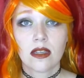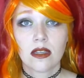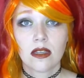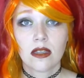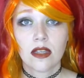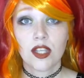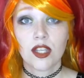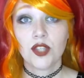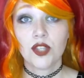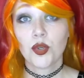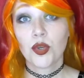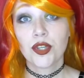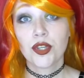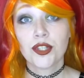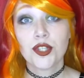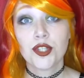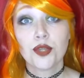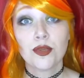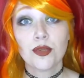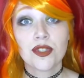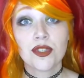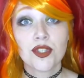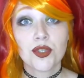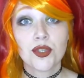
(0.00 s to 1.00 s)
In order to
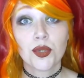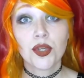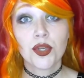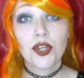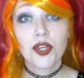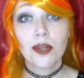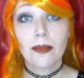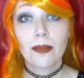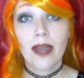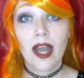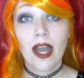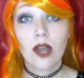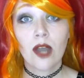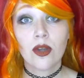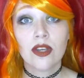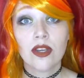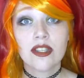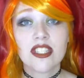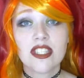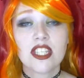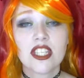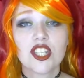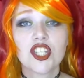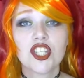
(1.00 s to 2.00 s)
restore her
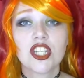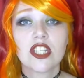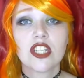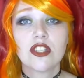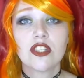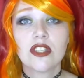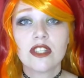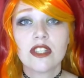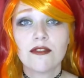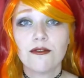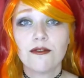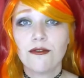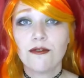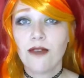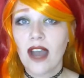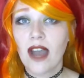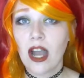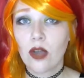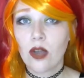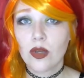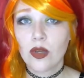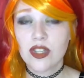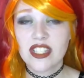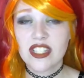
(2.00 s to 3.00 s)
powers, she
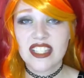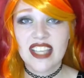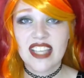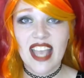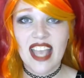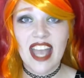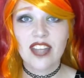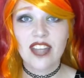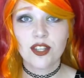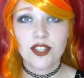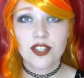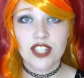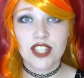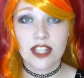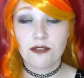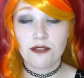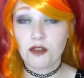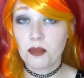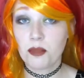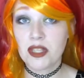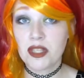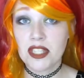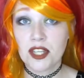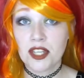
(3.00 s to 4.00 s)
devours the energy from
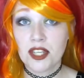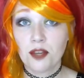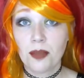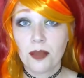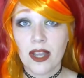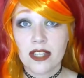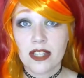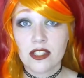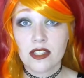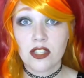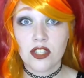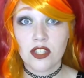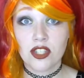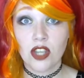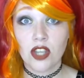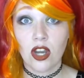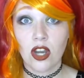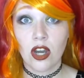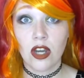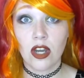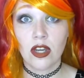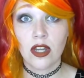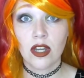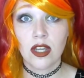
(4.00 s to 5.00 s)
a nearby
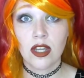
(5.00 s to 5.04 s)
star,